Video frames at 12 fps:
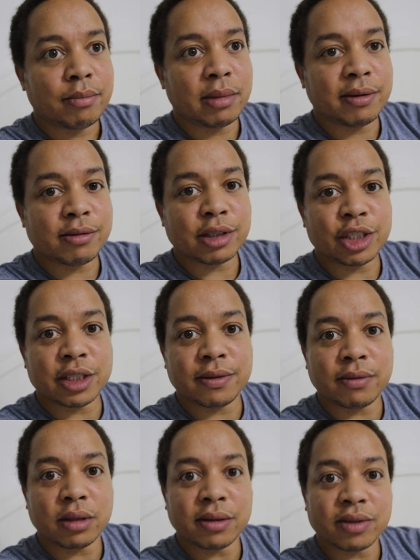My fridge is
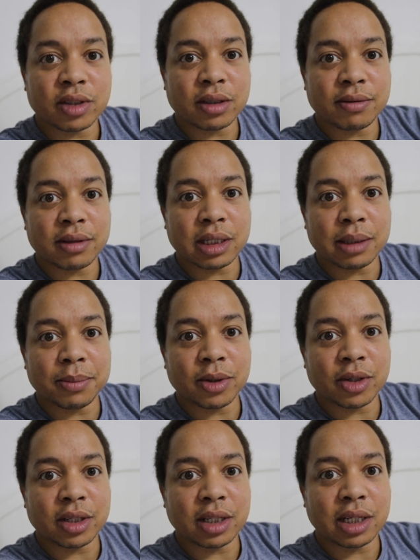full of stuff that I'm
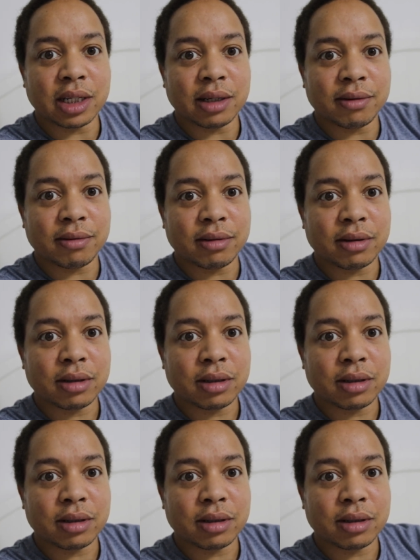not gonna have.